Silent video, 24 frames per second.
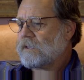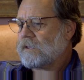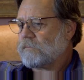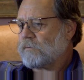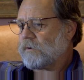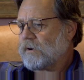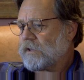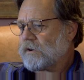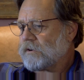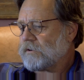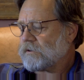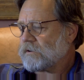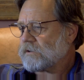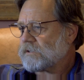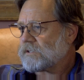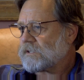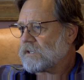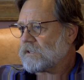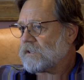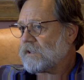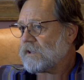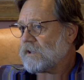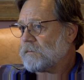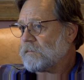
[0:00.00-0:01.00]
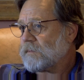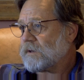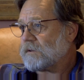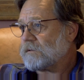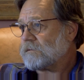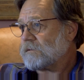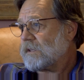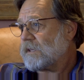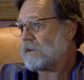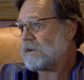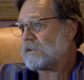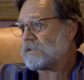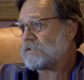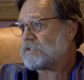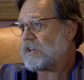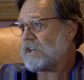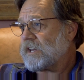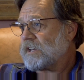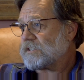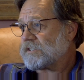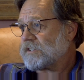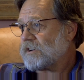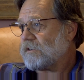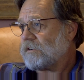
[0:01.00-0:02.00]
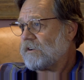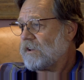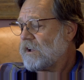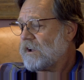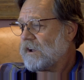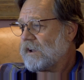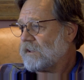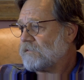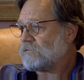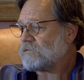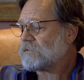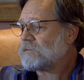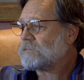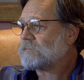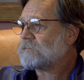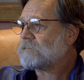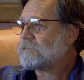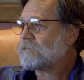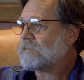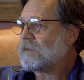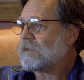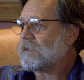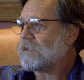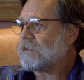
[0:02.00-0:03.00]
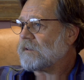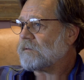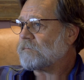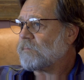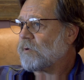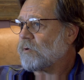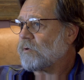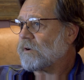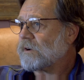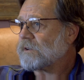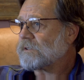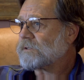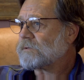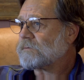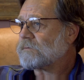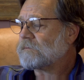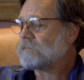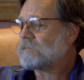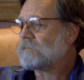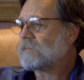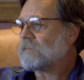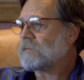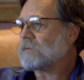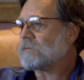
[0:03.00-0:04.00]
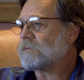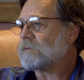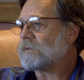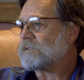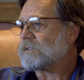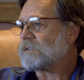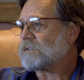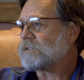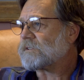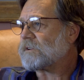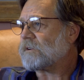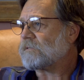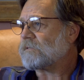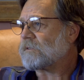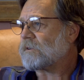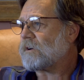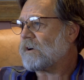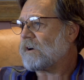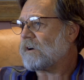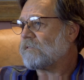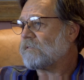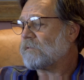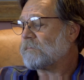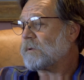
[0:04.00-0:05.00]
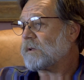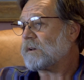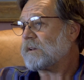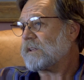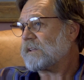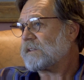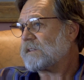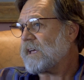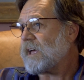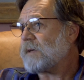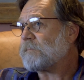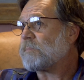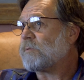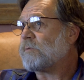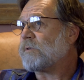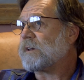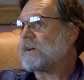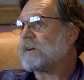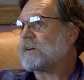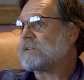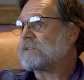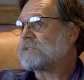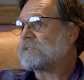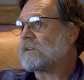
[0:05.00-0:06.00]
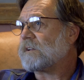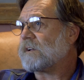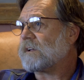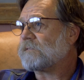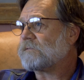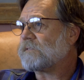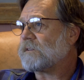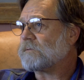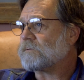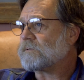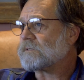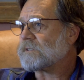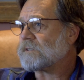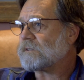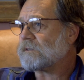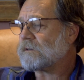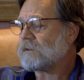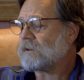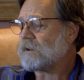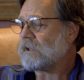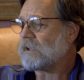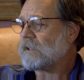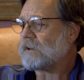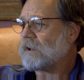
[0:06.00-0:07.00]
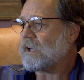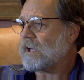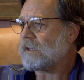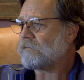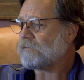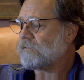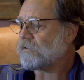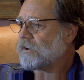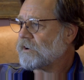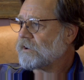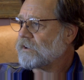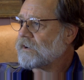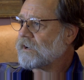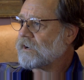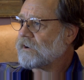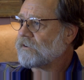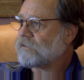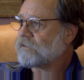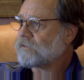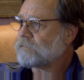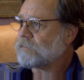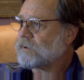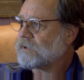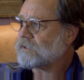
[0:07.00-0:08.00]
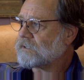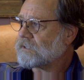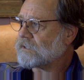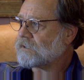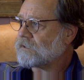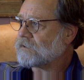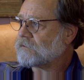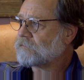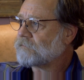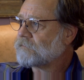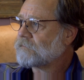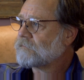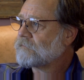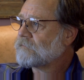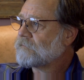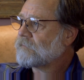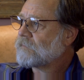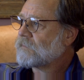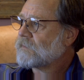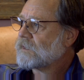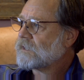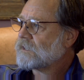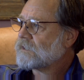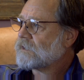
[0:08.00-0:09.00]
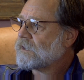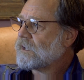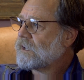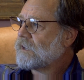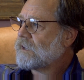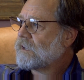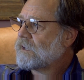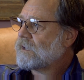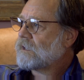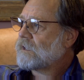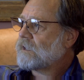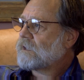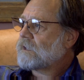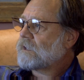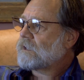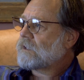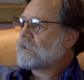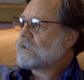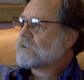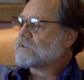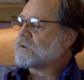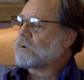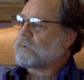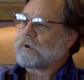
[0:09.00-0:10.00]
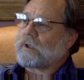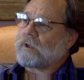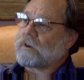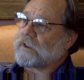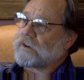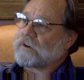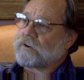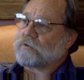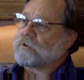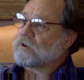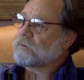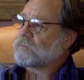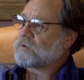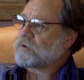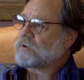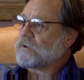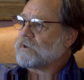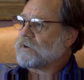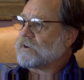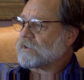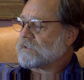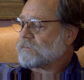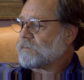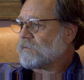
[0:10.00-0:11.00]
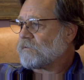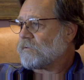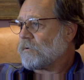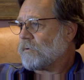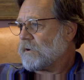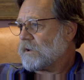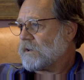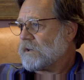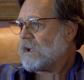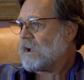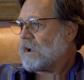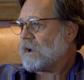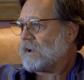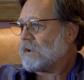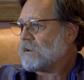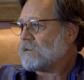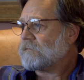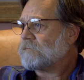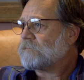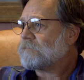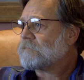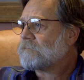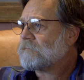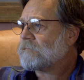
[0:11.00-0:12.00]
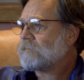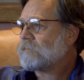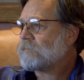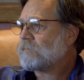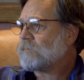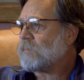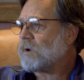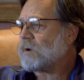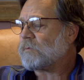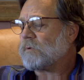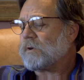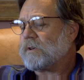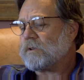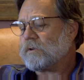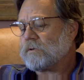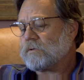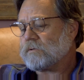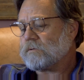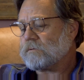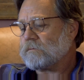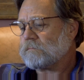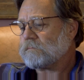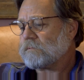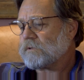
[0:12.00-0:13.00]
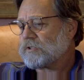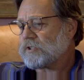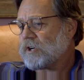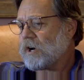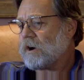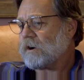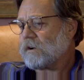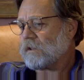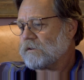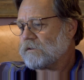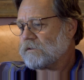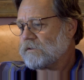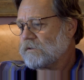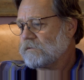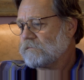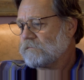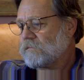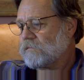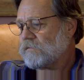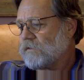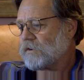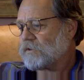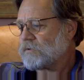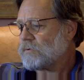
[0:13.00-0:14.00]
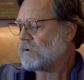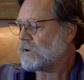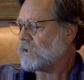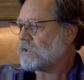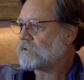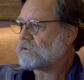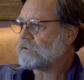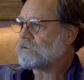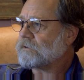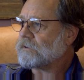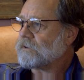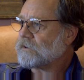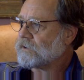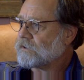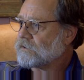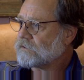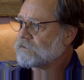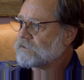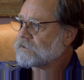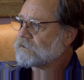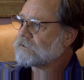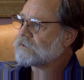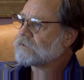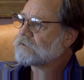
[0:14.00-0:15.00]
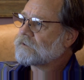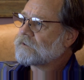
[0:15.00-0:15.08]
We were introduced to them, and it changed our lives. And Boris was a stone carver, but at that point in his life, he was not in very good health. But so we only knew him 2 years before he died, but we knew Charlotte for 22 years.